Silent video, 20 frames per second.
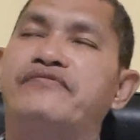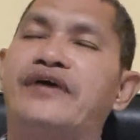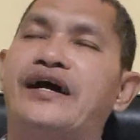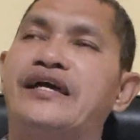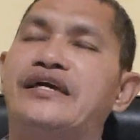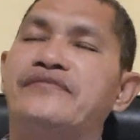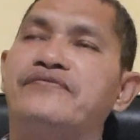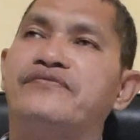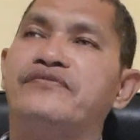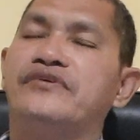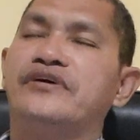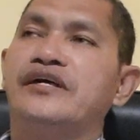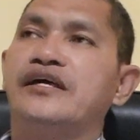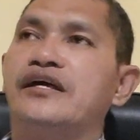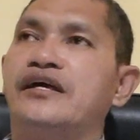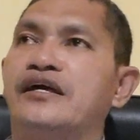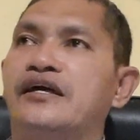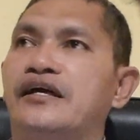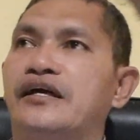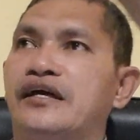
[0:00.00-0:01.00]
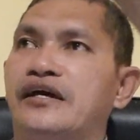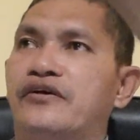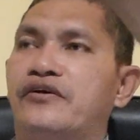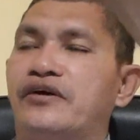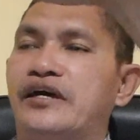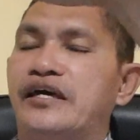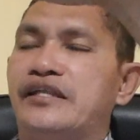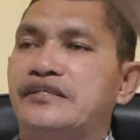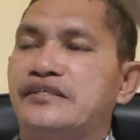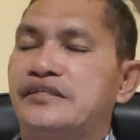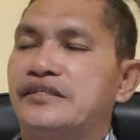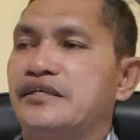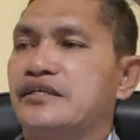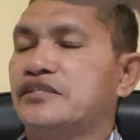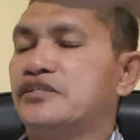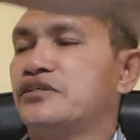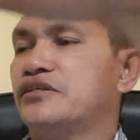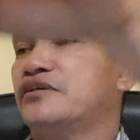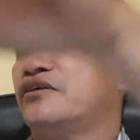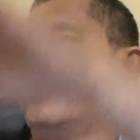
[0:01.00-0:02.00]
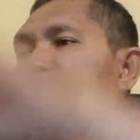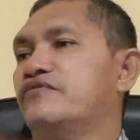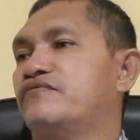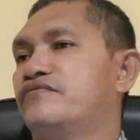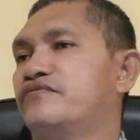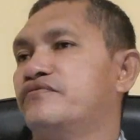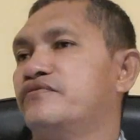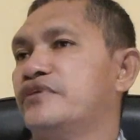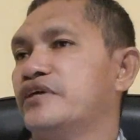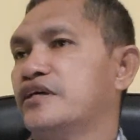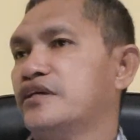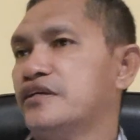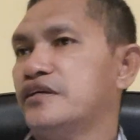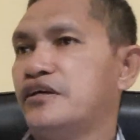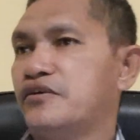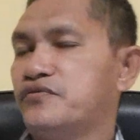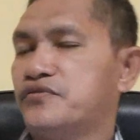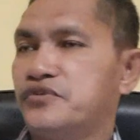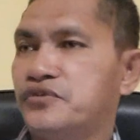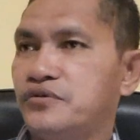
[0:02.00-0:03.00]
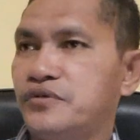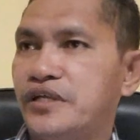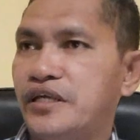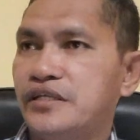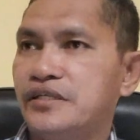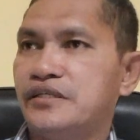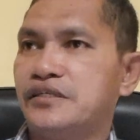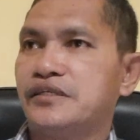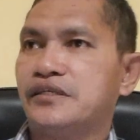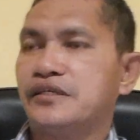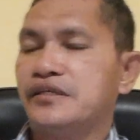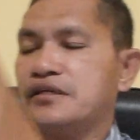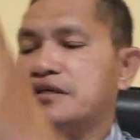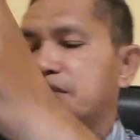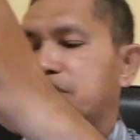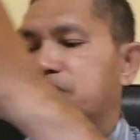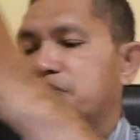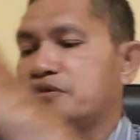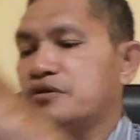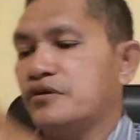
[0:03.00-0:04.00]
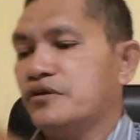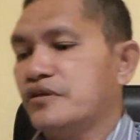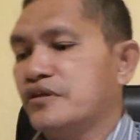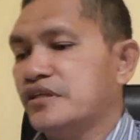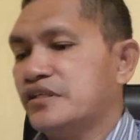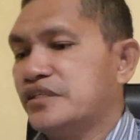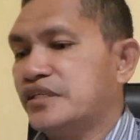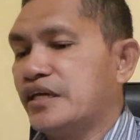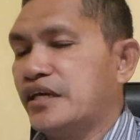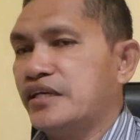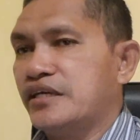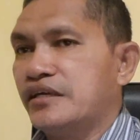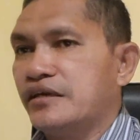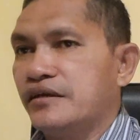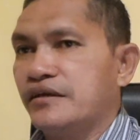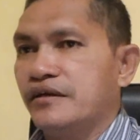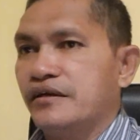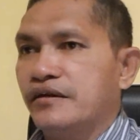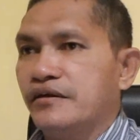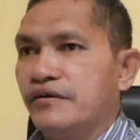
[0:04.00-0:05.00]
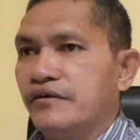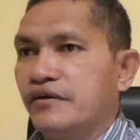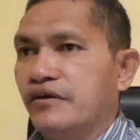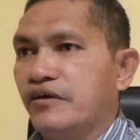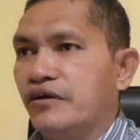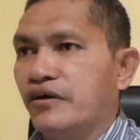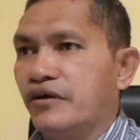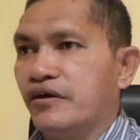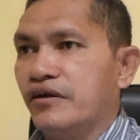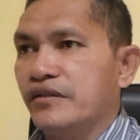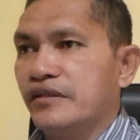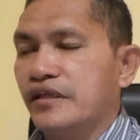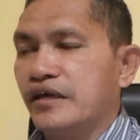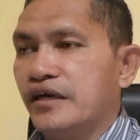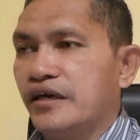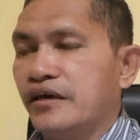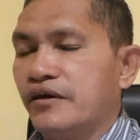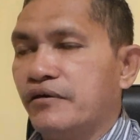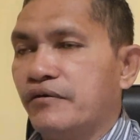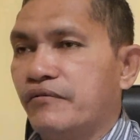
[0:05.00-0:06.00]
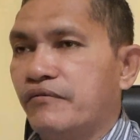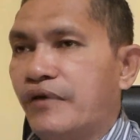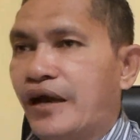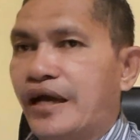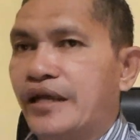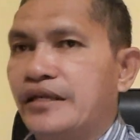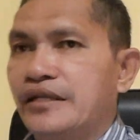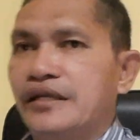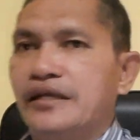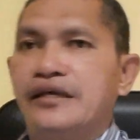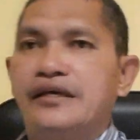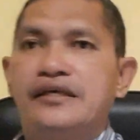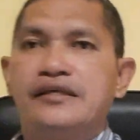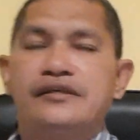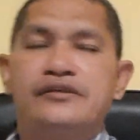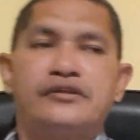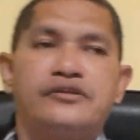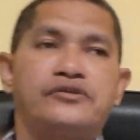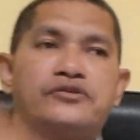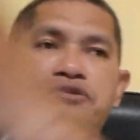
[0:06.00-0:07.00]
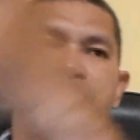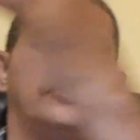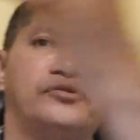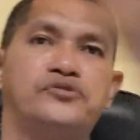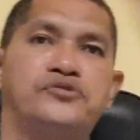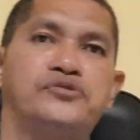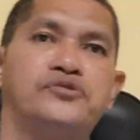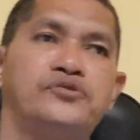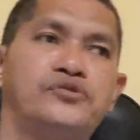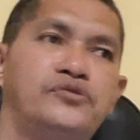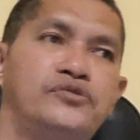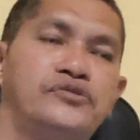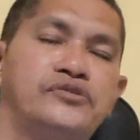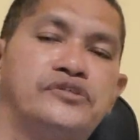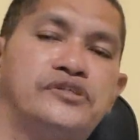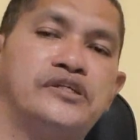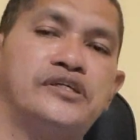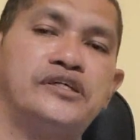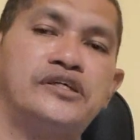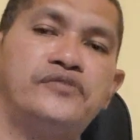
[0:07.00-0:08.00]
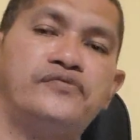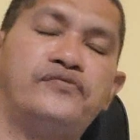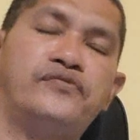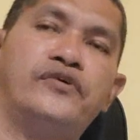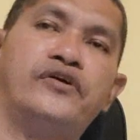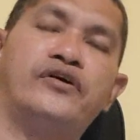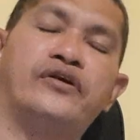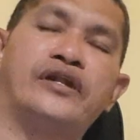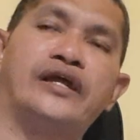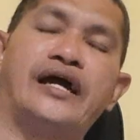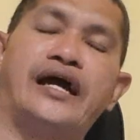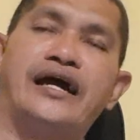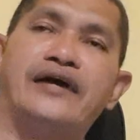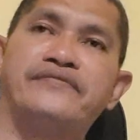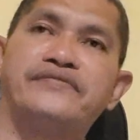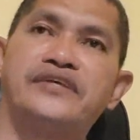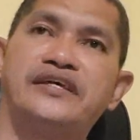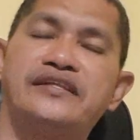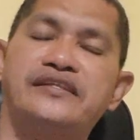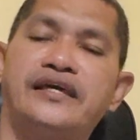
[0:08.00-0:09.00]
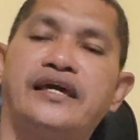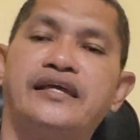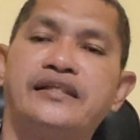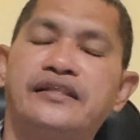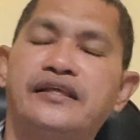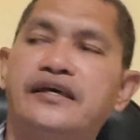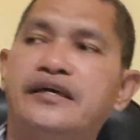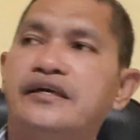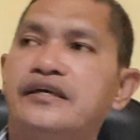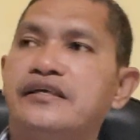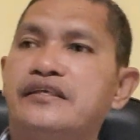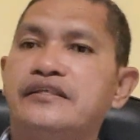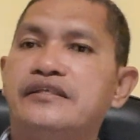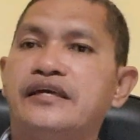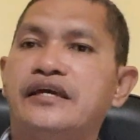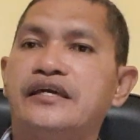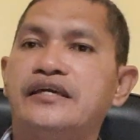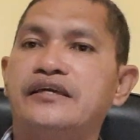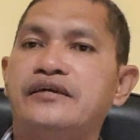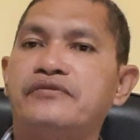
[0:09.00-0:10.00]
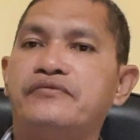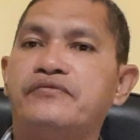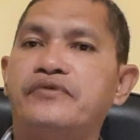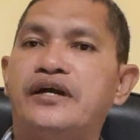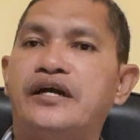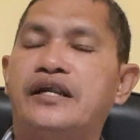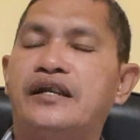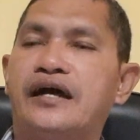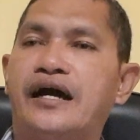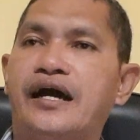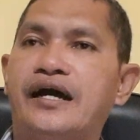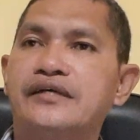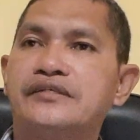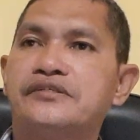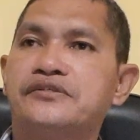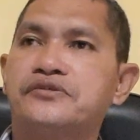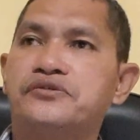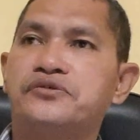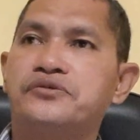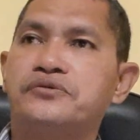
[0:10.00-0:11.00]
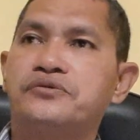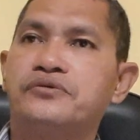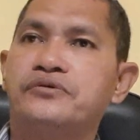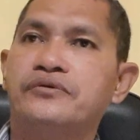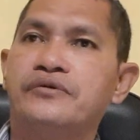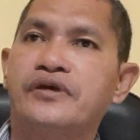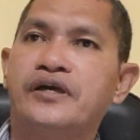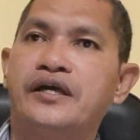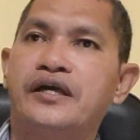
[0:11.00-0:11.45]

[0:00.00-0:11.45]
5, and 6 of the students saying 1, 2, 3, 4. After that, they were asked to